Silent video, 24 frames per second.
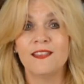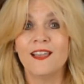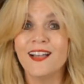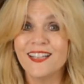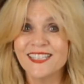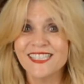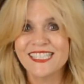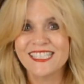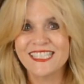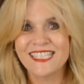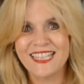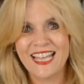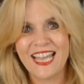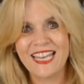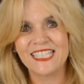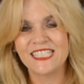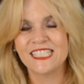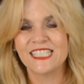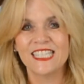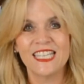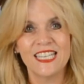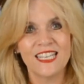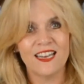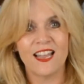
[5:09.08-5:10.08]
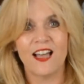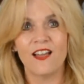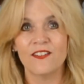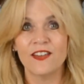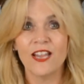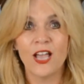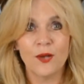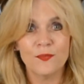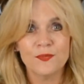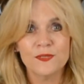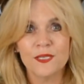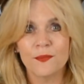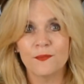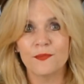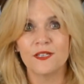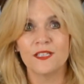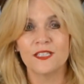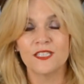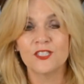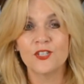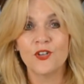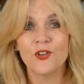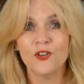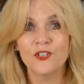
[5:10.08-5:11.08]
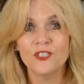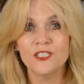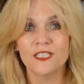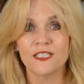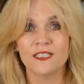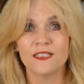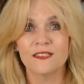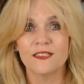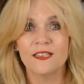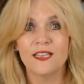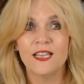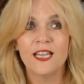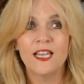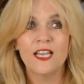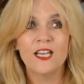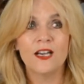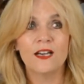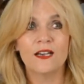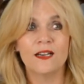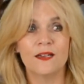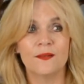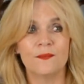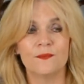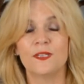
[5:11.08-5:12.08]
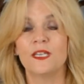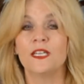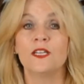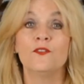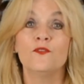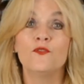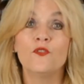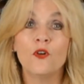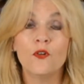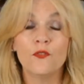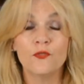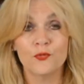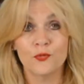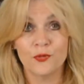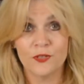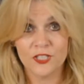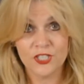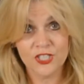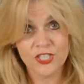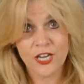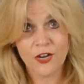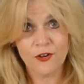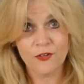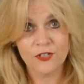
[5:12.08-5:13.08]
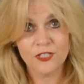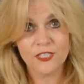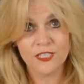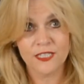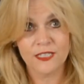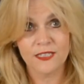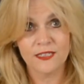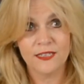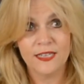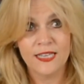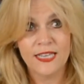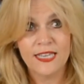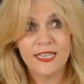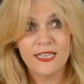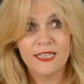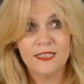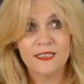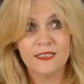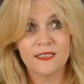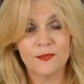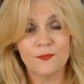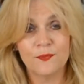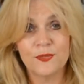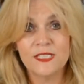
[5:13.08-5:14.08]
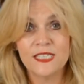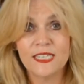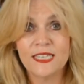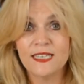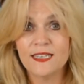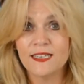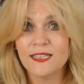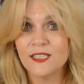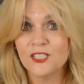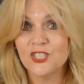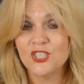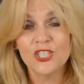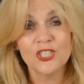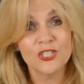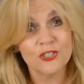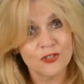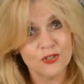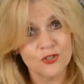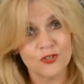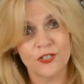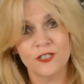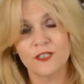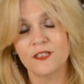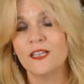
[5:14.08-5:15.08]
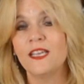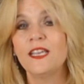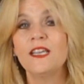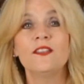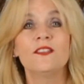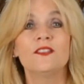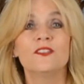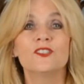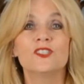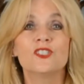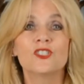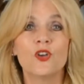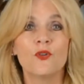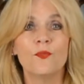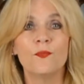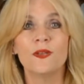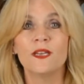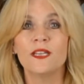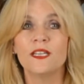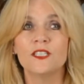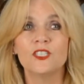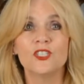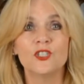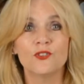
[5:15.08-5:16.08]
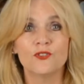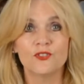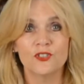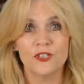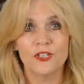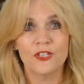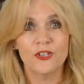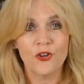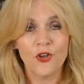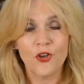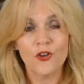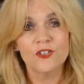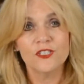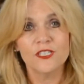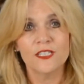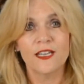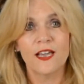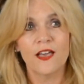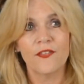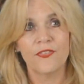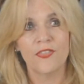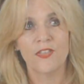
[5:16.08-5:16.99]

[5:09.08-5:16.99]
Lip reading: answer to that is to get out and help somebody that's hurting. Get involved with a charity, particularly children. There's so many children that are hurting out